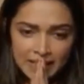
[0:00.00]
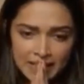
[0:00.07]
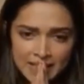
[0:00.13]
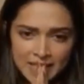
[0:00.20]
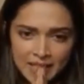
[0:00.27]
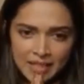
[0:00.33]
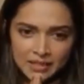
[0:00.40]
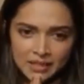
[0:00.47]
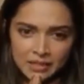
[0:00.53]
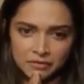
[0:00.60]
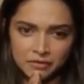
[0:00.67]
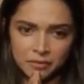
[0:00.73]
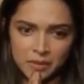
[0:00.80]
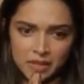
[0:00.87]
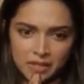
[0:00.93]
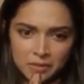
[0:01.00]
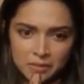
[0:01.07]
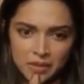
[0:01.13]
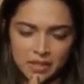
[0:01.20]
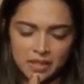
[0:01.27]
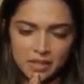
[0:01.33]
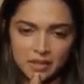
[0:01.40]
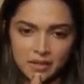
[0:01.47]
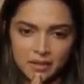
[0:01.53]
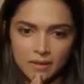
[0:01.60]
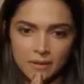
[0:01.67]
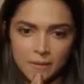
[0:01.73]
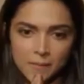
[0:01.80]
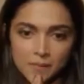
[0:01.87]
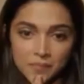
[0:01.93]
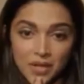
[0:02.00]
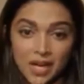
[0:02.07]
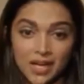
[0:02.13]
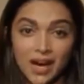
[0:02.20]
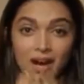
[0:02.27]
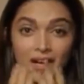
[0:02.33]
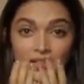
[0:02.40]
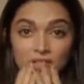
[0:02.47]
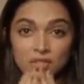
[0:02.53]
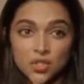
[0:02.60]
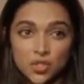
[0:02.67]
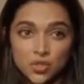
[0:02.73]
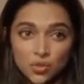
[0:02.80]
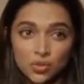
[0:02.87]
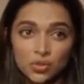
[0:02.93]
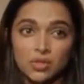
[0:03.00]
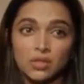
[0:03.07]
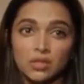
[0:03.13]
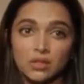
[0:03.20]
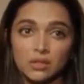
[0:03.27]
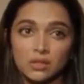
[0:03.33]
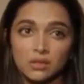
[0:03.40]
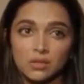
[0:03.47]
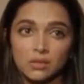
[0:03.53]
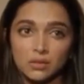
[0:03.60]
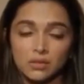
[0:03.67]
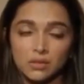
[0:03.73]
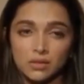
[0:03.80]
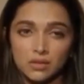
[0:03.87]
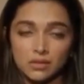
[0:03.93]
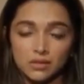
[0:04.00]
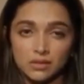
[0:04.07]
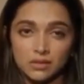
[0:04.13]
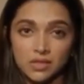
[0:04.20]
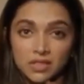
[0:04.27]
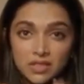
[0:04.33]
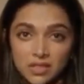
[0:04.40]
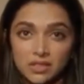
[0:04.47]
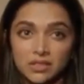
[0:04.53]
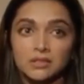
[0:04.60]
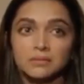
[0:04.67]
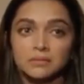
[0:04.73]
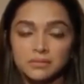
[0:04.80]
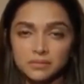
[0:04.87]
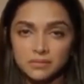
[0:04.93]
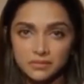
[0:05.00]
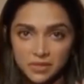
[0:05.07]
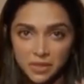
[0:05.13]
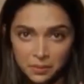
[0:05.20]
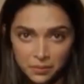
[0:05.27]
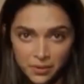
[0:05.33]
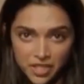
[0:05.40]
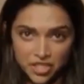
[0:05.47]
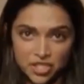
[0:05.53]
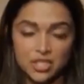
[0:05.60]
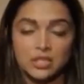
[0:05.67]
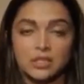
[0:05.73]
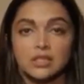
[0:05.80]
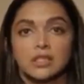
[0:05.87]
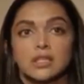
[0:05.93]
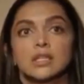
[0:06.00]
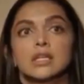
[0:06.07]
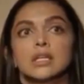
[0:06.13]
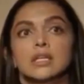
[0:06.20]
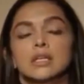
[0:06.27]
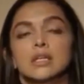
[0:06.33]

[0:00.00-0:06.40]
like I said, I think for me, the minute I understood the term depression,